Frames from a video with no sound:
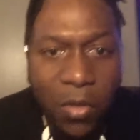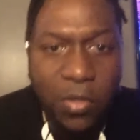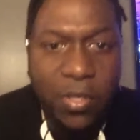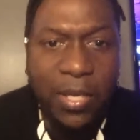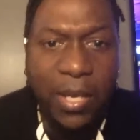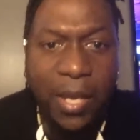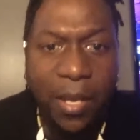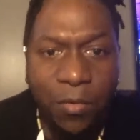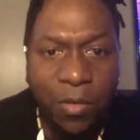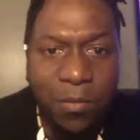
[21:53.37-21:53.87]

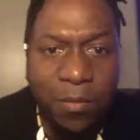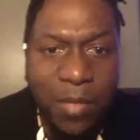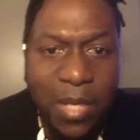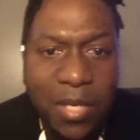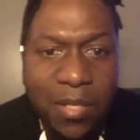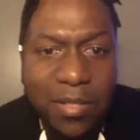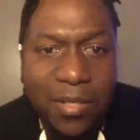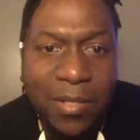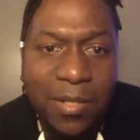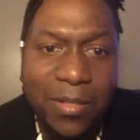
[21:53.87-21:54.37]
carry
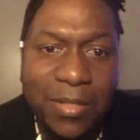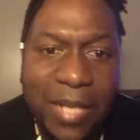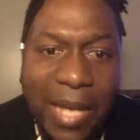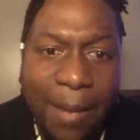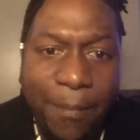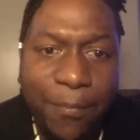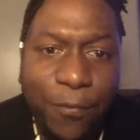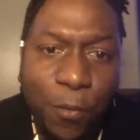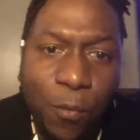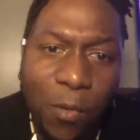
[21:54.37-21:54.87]
me to the
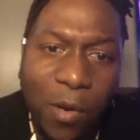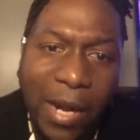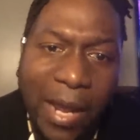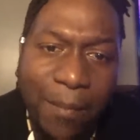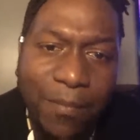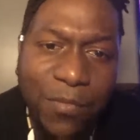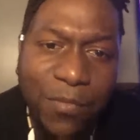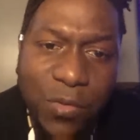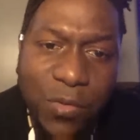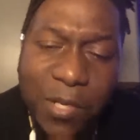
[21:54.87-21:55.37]
top for what
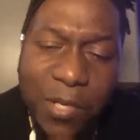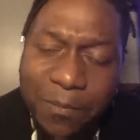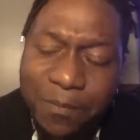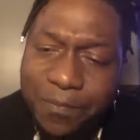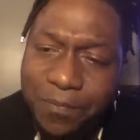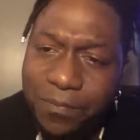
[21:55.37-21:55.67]
I'm doing.